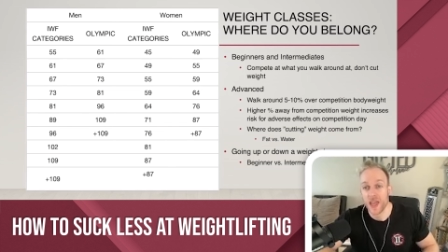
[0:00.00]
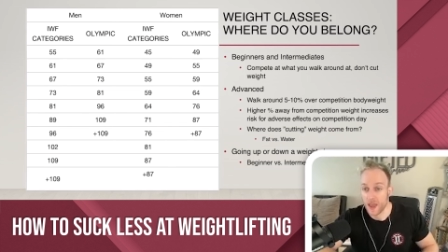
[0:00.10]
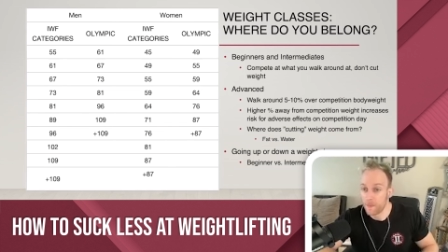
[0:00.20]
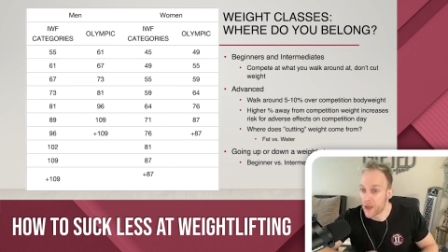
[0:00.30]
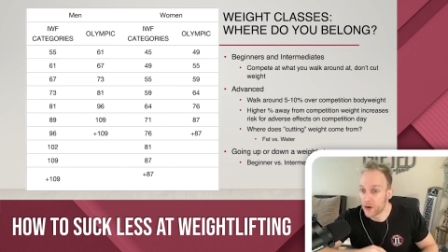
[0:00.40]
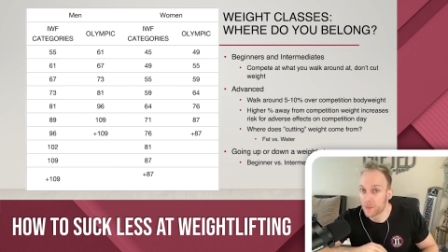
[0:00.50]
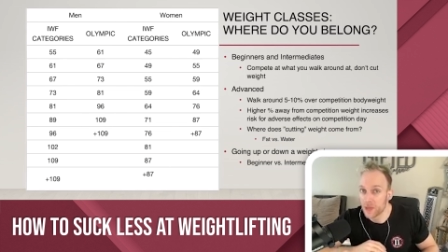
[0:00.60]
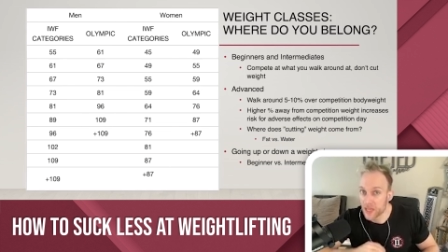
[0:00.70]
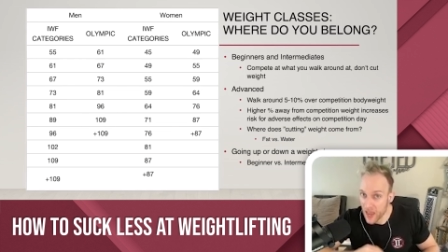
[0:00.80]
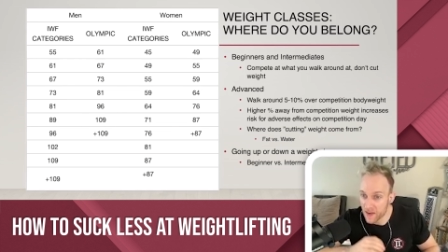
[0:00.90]
it better
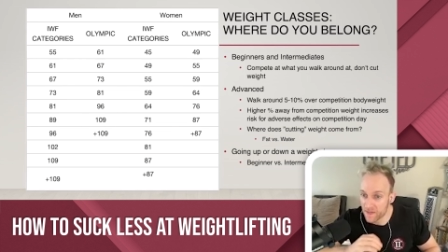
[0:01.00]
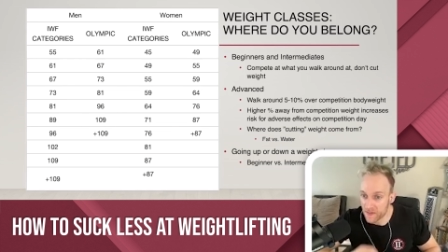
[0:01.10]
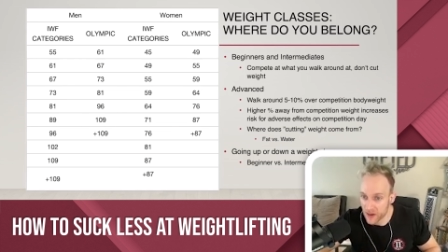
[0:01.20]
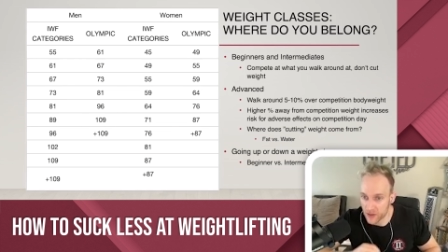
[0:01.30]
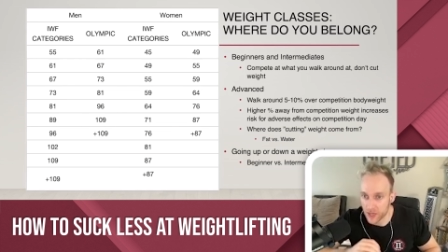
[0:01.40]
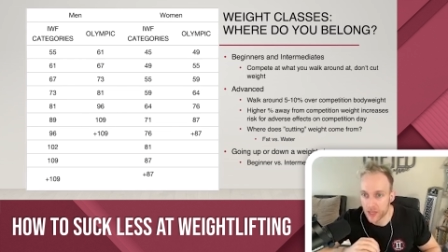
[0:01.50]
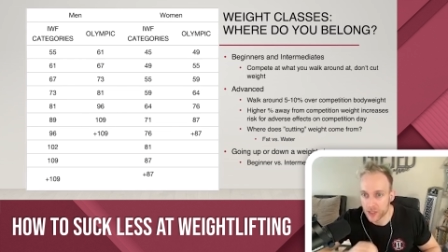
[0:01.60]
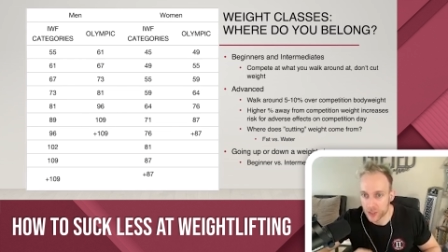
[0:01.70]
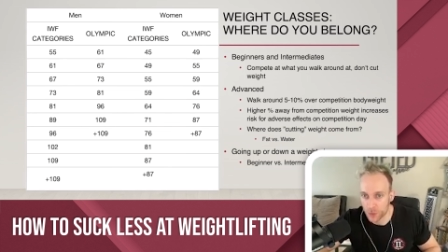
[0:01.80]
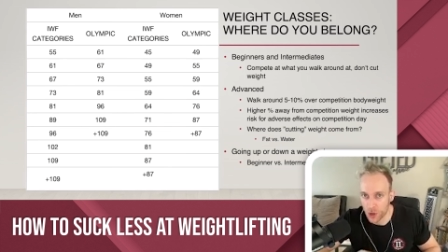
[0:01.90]
be a very
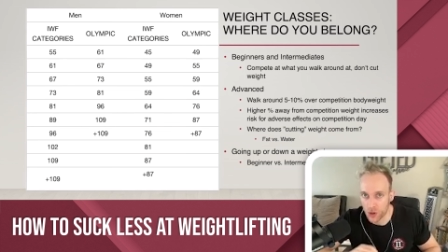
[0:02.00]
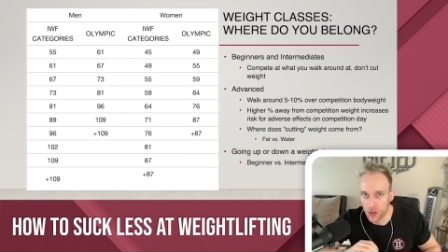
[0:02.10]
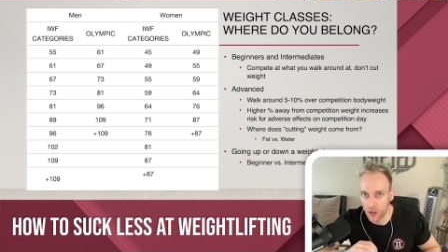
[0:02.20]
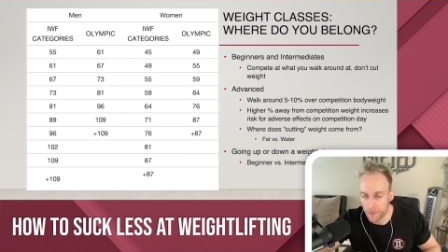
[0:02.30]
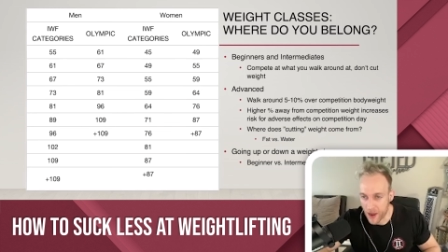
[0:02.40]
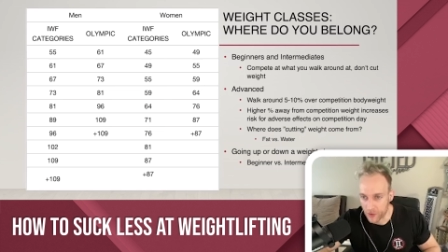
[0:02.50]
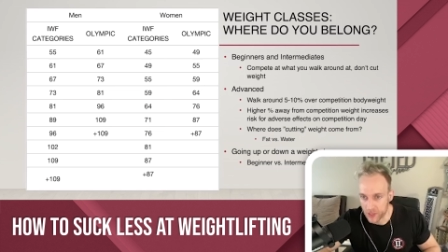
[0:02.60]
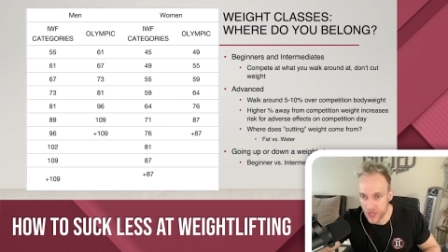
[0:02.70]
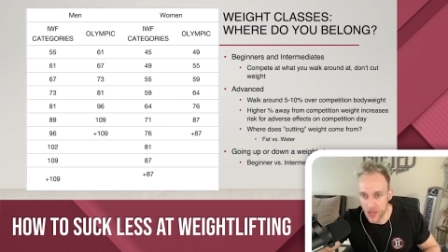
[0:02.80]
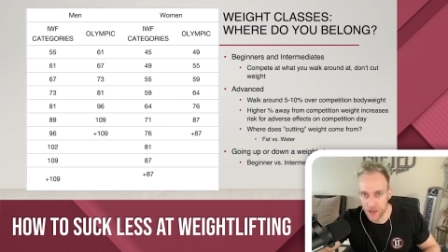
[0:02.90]
small
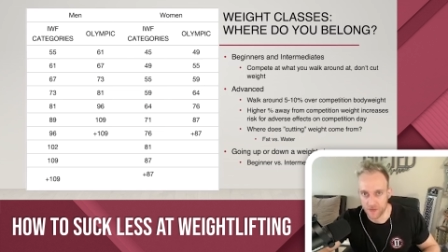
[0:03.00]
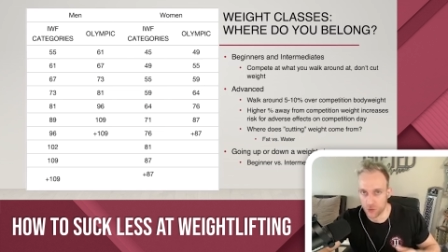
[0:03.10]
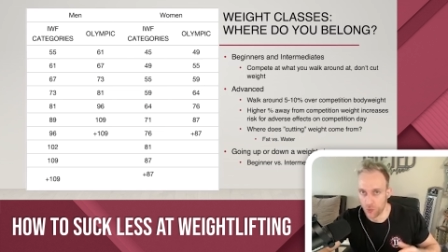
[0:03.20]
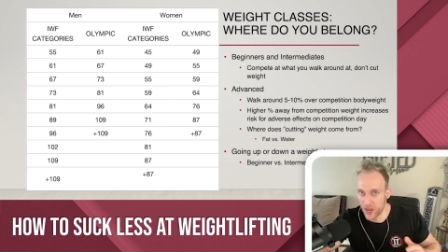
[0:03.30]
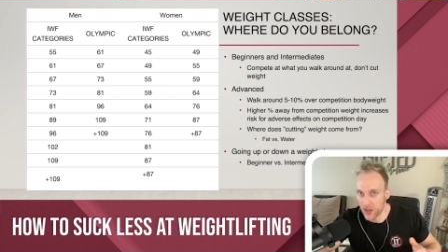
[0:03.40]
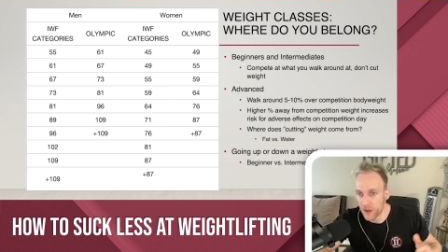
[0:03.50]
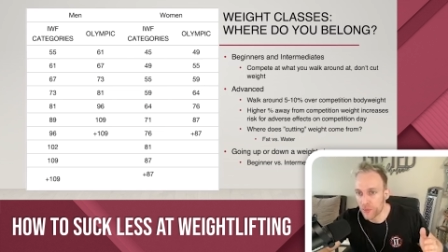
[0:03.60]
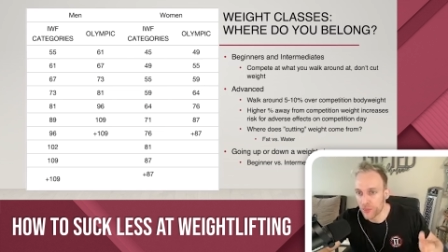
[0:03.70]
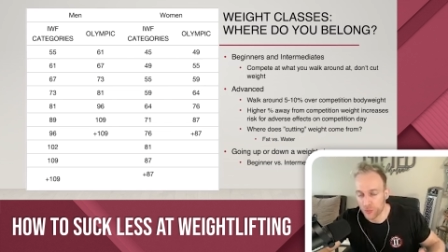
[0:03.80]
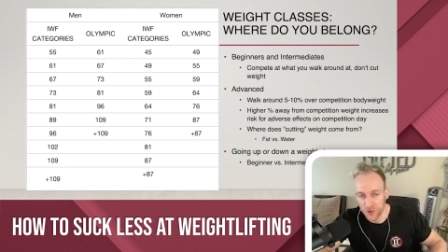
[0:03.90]
amount. If you wake up
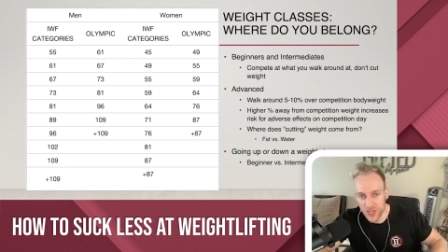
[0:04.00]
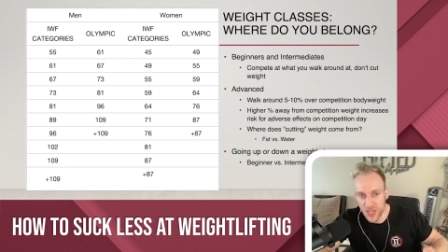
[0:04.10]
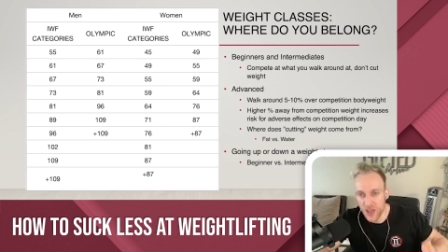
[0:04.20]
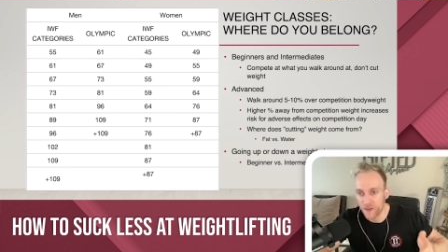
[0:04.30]
3,